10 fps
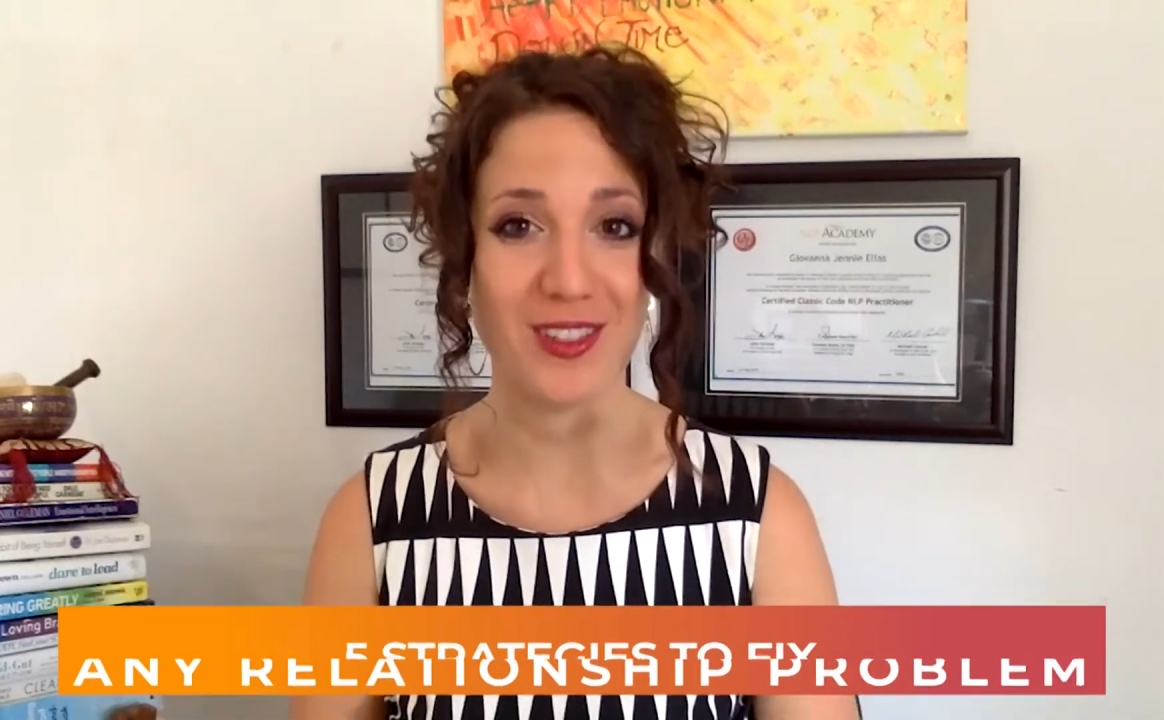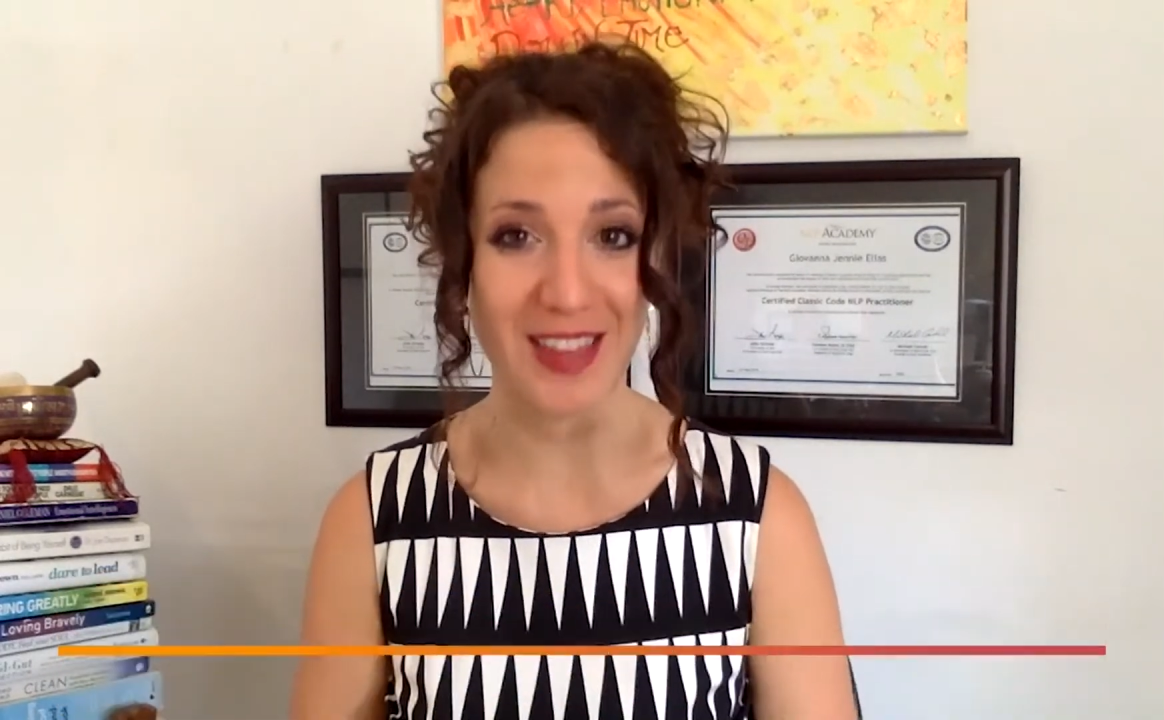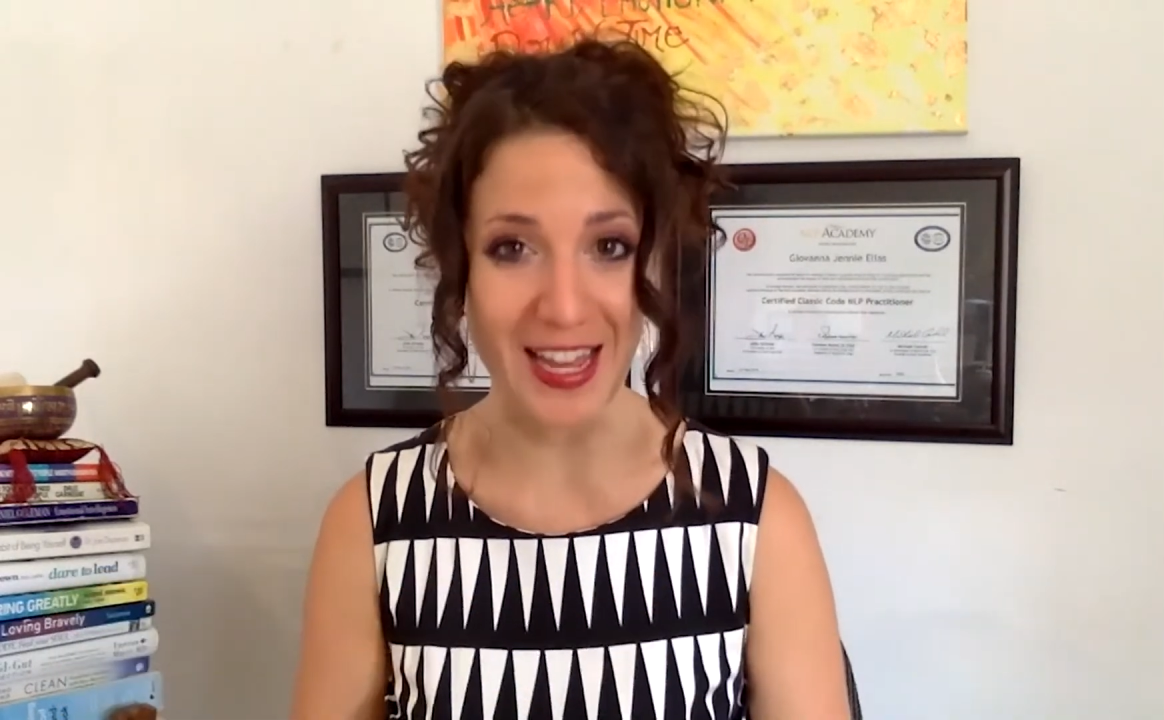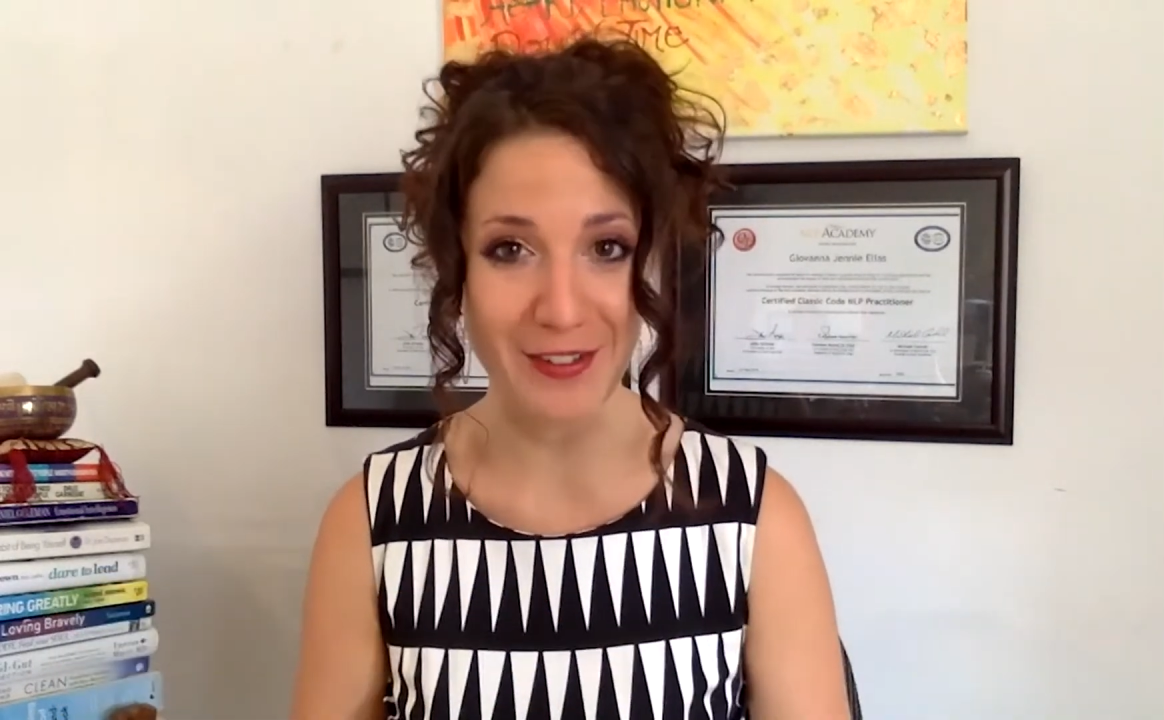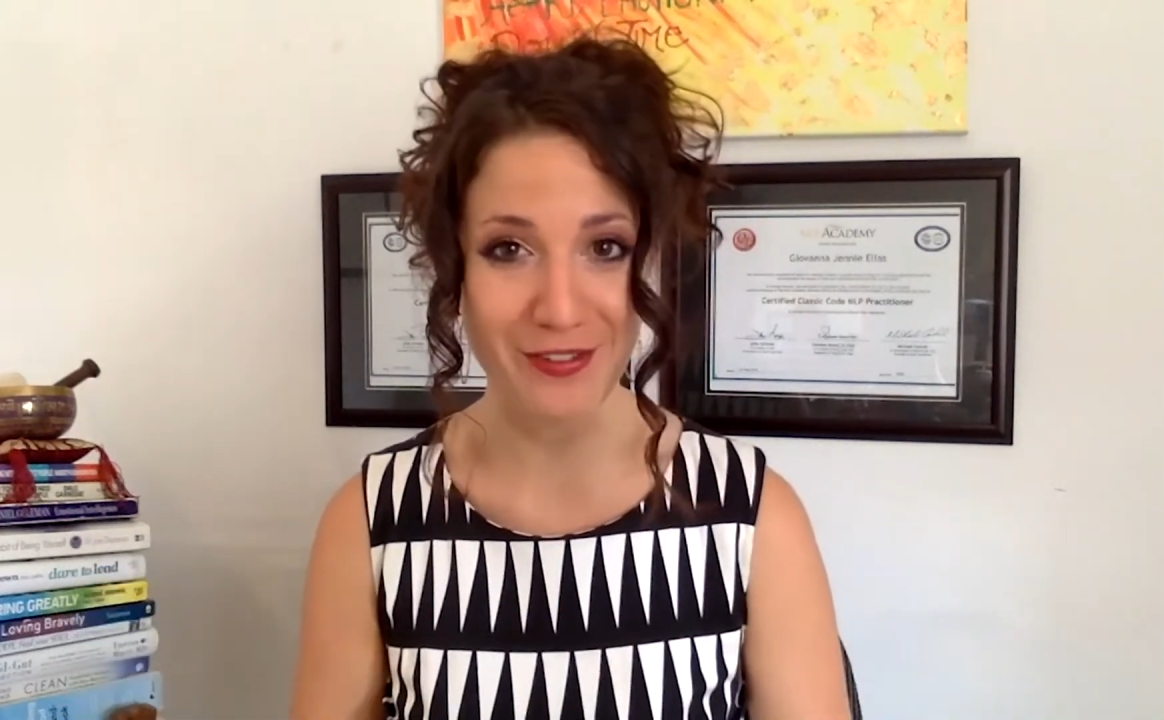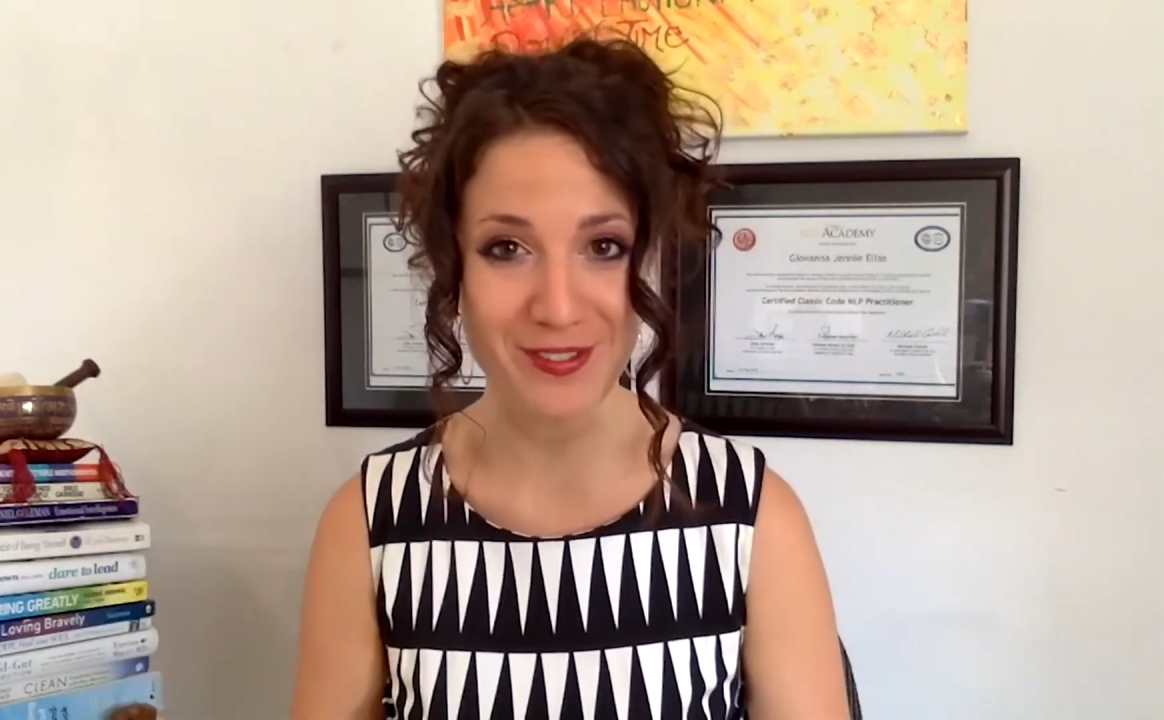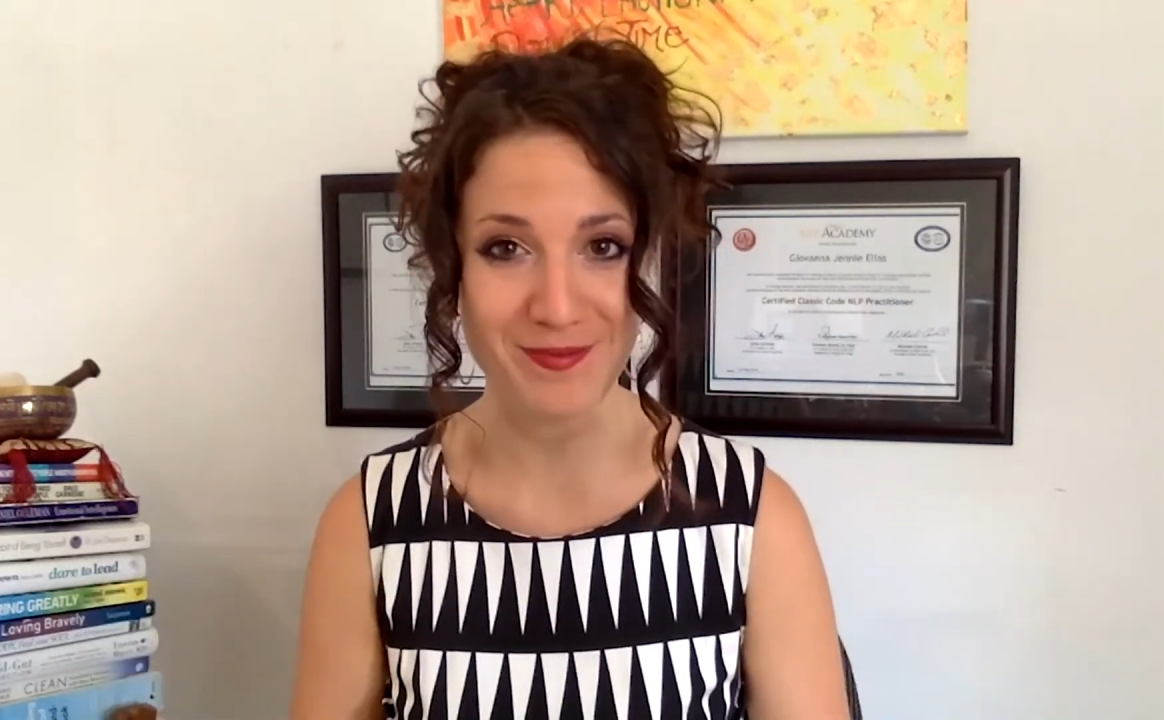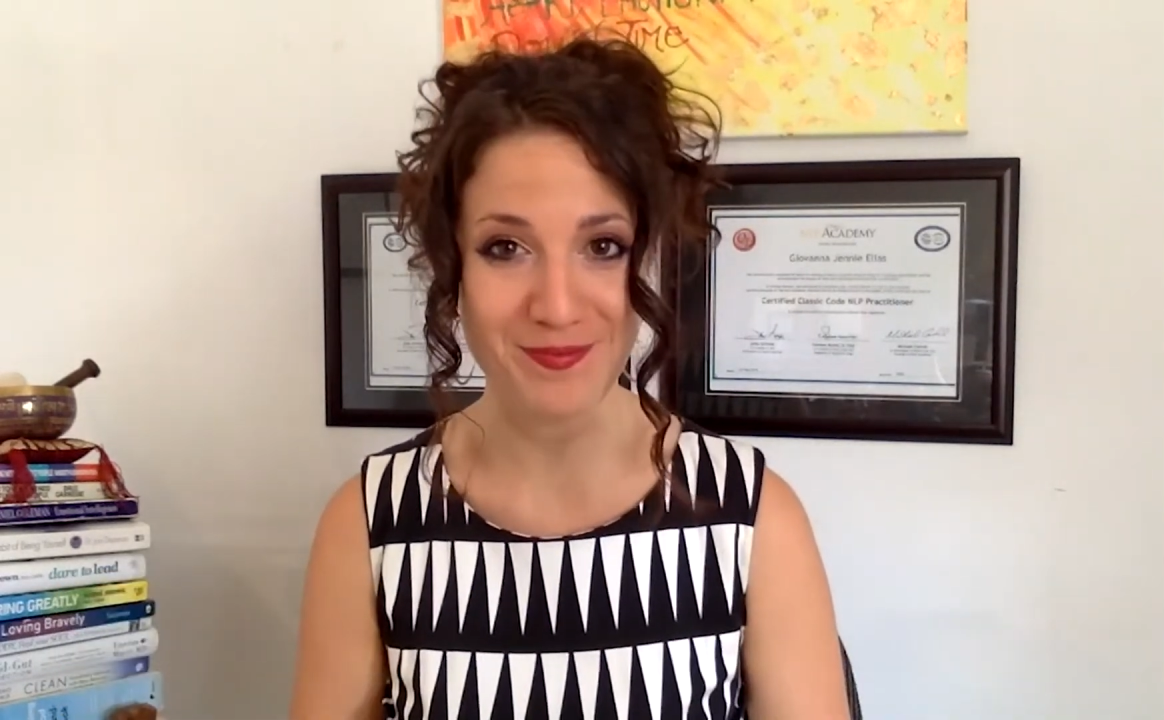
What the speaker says: life.